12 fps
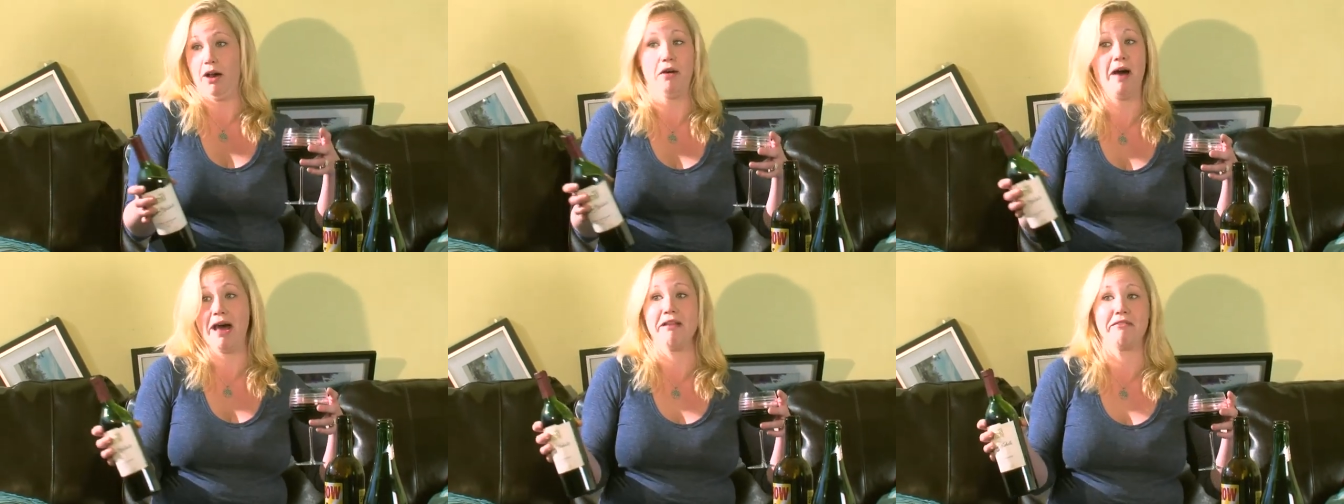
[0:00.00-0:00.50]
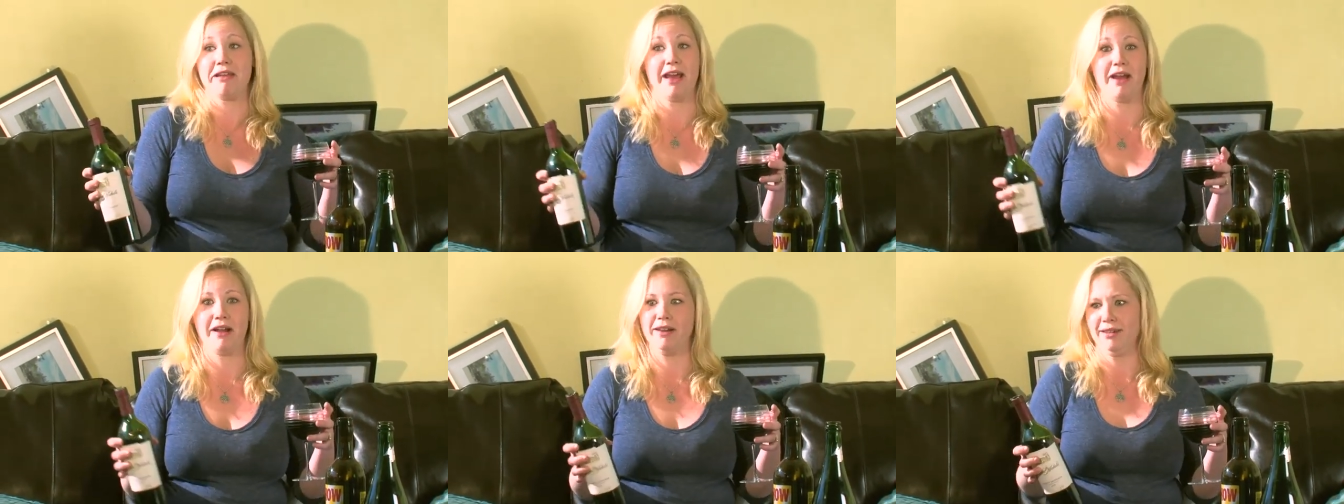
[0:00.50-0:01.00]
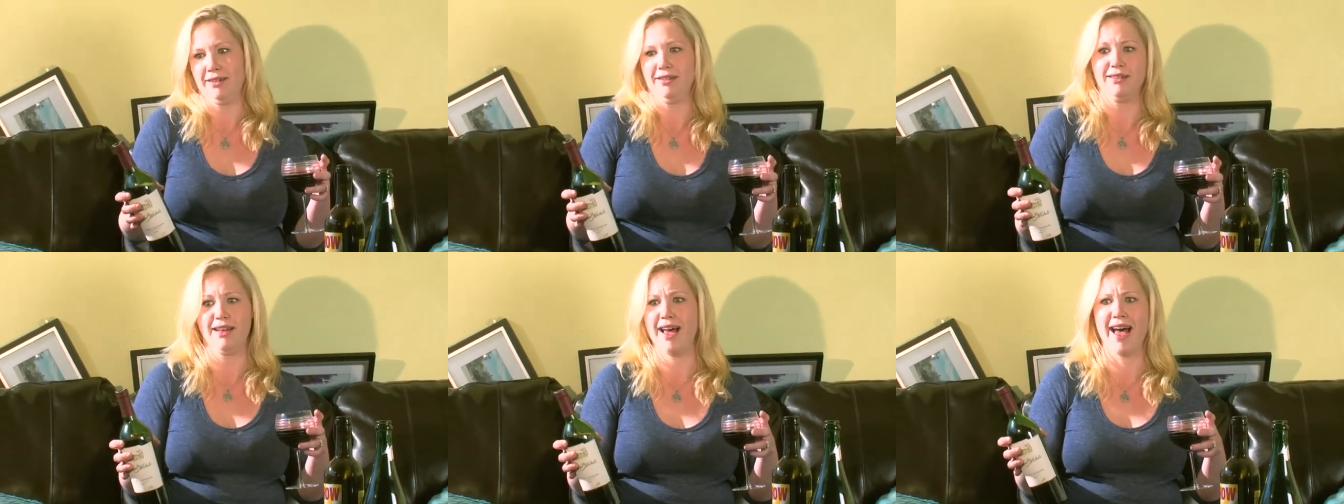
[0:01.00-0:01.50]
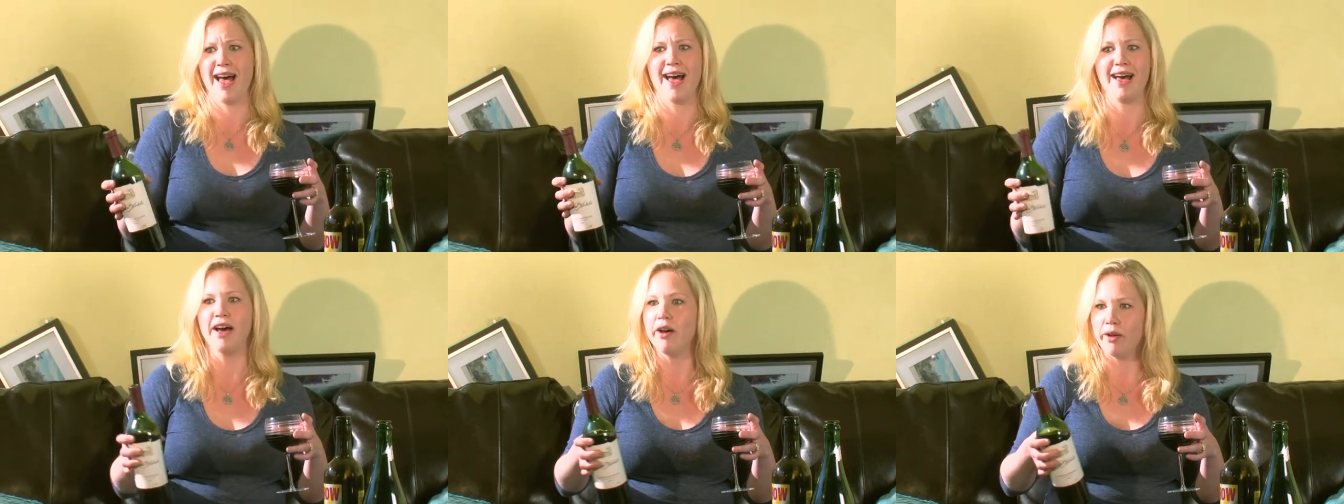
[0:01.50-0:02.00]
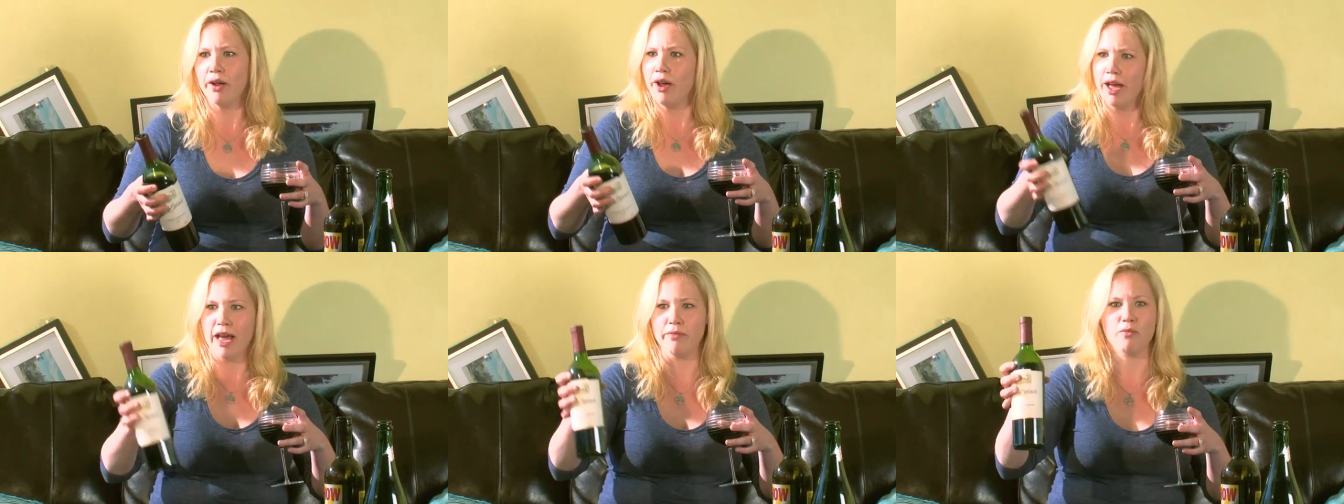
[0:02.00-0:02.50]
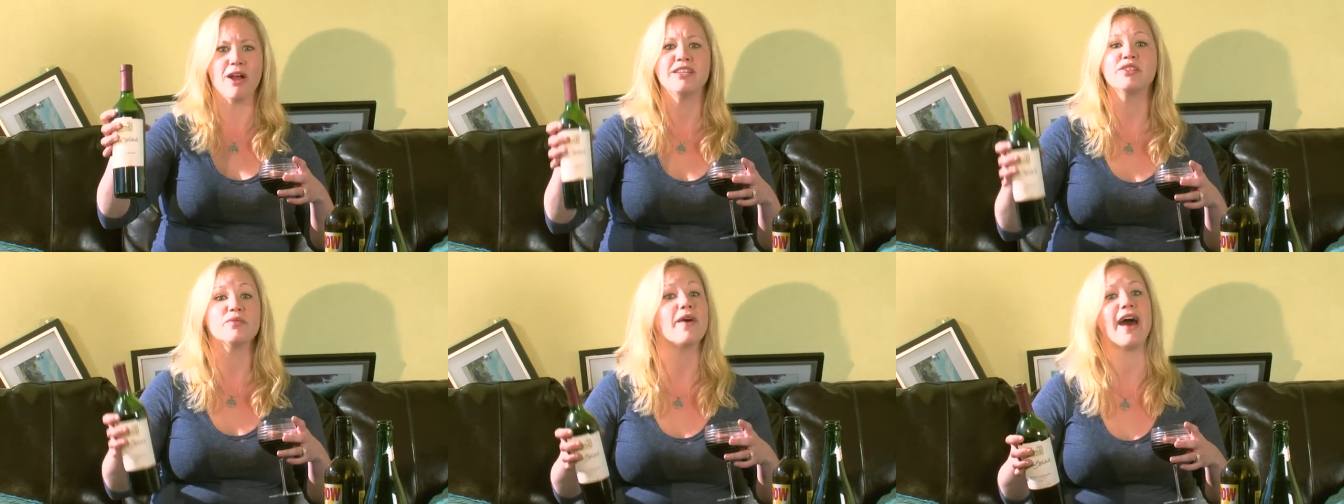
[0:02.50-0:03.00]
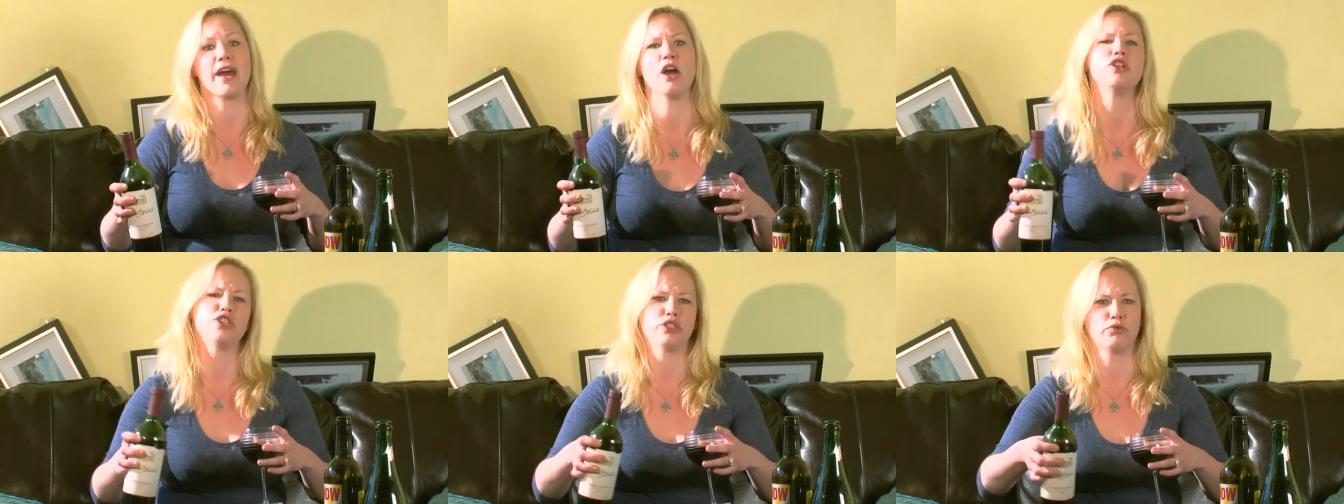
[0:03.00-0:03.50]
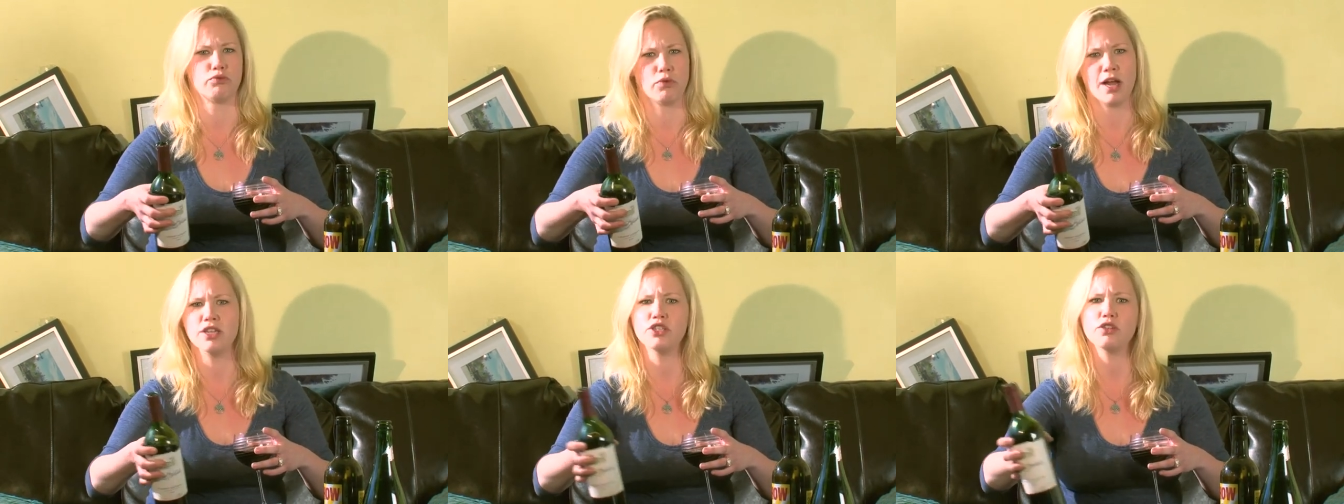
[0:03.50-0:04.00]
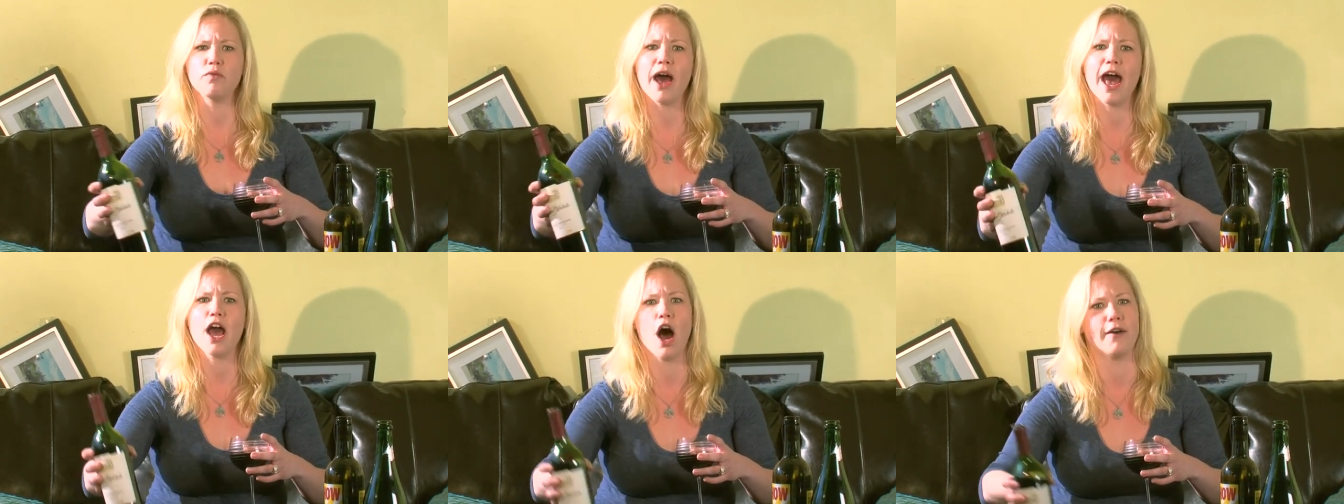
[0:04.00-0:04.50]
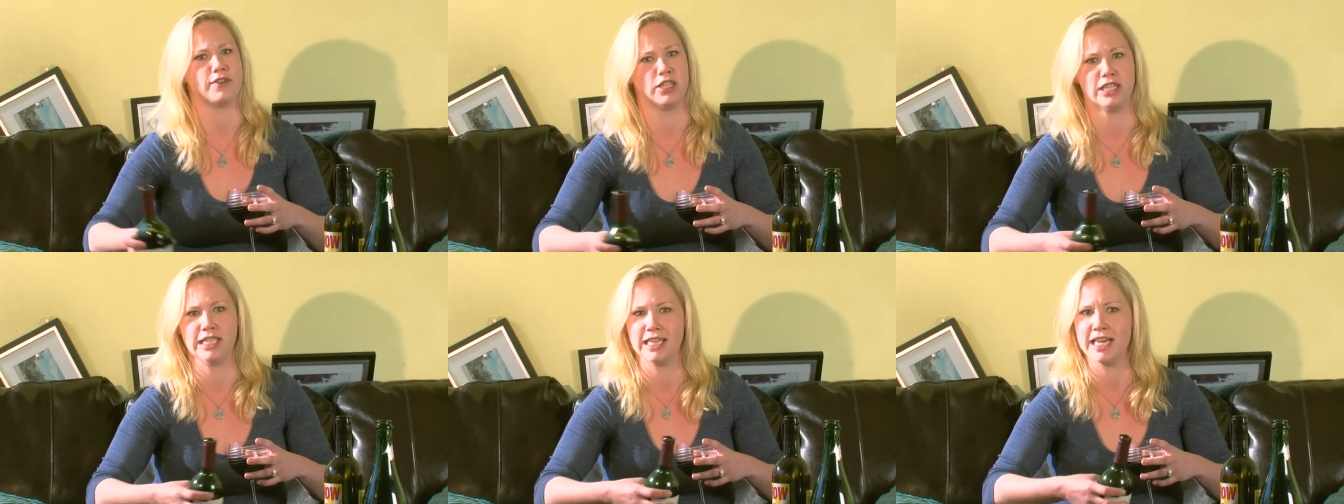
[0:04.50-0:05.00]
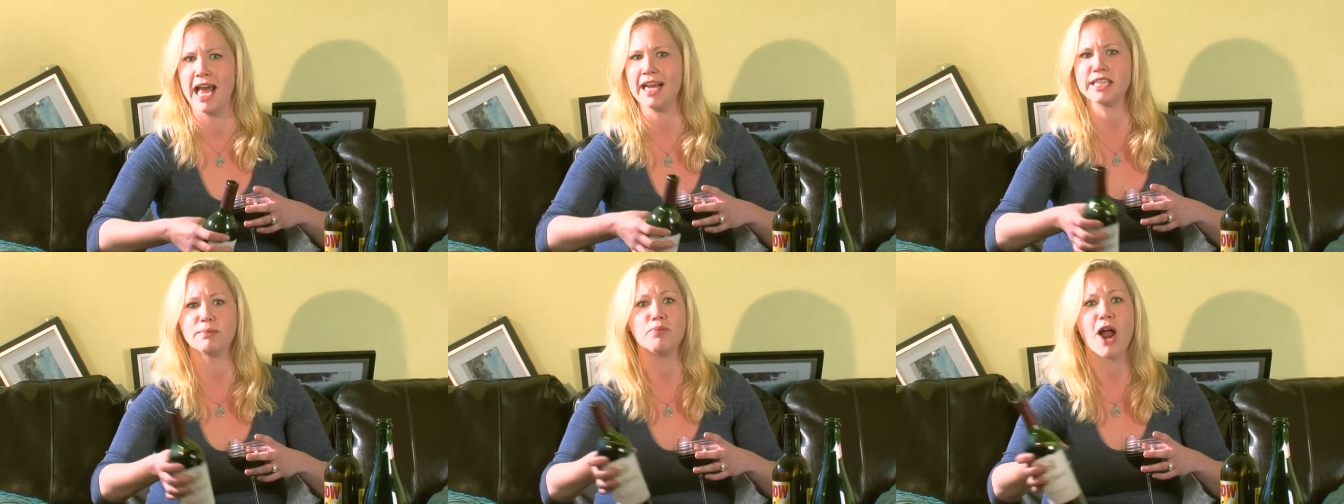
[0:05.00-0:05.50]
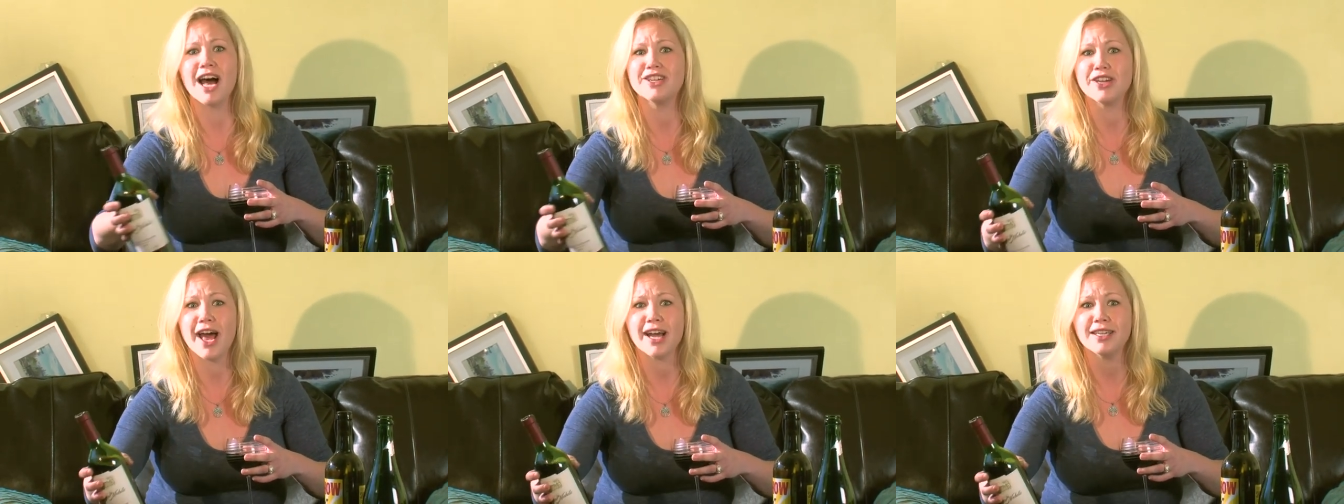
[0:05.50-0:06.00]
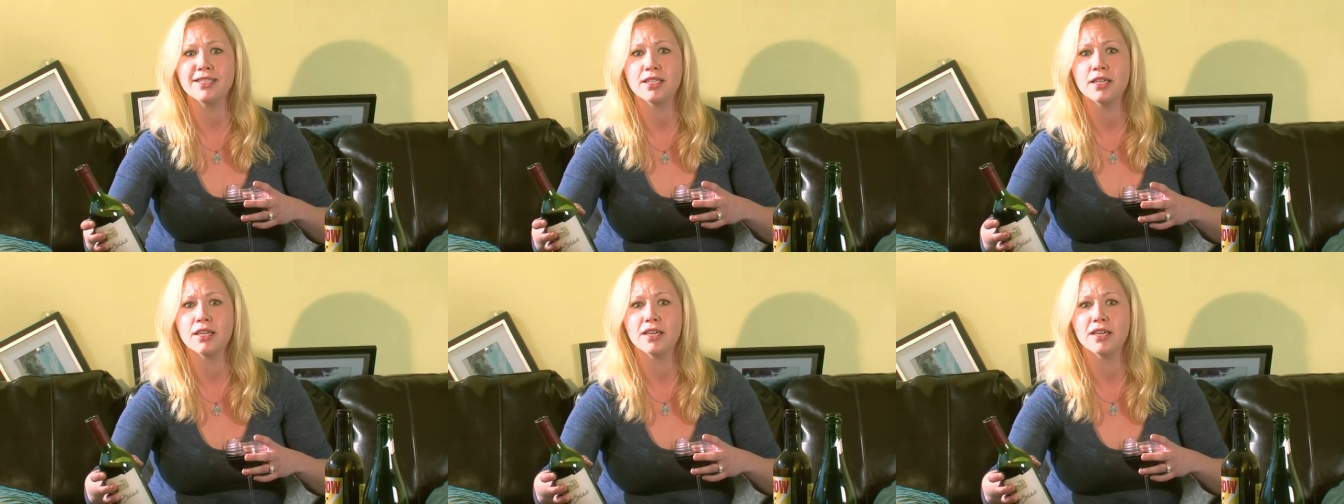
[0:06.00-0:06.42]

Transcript: Oh, I don't care. Ah. And runs away. Just runs away off to his next project.